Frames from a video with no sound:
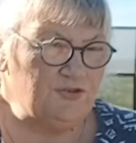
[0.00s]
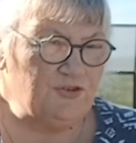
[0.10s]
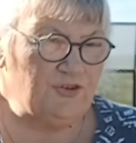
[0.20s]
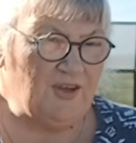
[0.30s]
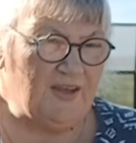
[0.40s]

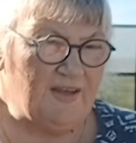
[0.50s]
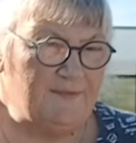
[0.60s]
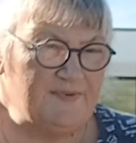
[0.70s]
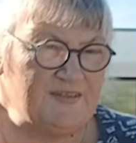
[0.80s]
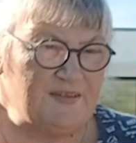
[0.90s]

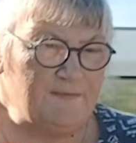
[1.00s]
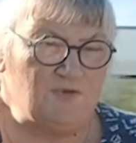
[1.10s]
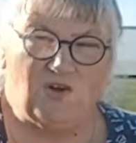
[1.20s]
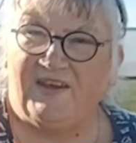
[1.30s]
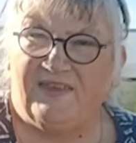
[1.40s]
some
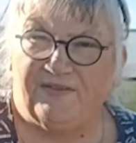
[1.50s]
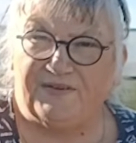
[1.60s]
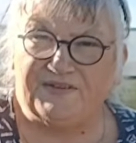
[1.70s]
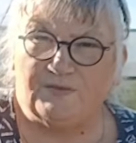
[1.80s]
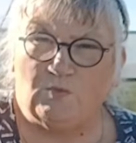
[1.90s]

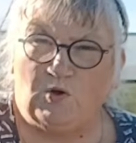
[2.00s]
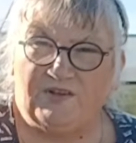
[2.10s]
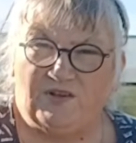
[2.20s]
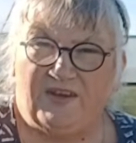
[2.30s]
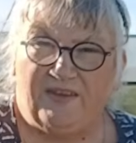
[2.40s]
dianthus, some
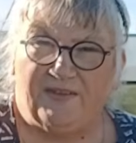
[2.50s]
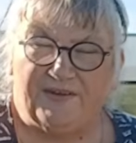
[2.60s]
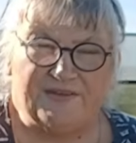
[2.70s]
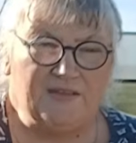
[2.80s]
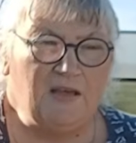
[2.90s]
white
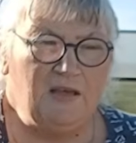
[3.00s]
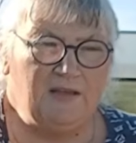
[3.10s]
dianthus.